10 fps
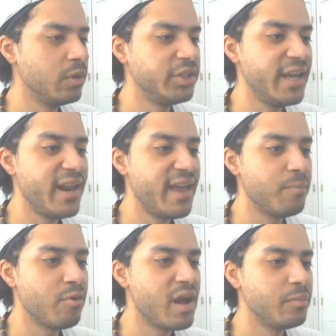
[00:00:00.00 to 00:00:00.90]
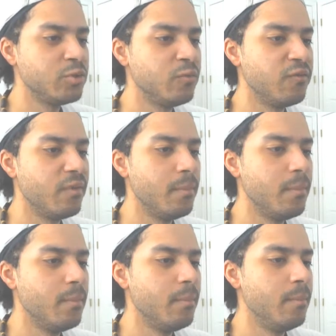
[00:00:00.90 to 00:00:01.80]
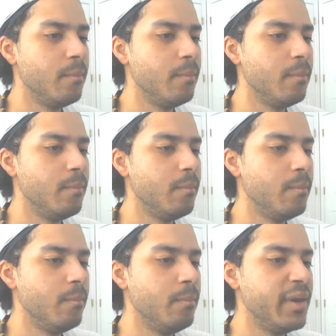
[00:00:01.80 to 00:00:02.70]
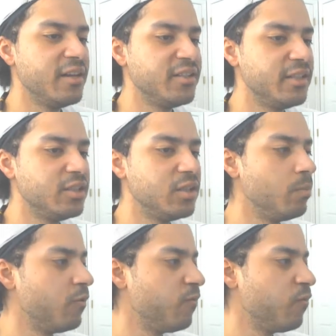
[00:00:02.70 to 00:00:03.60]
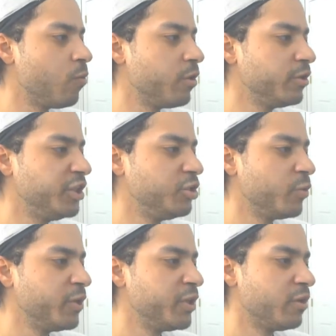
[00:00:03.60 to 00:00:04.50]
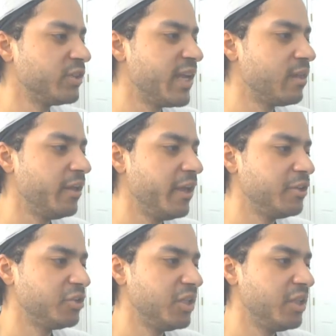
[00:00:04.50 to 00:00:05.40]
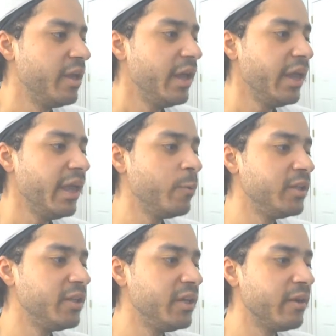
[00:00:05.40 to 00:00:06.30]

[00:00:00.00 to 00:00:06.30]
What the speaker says: had problems with medicines before she joined our talent agency, and we did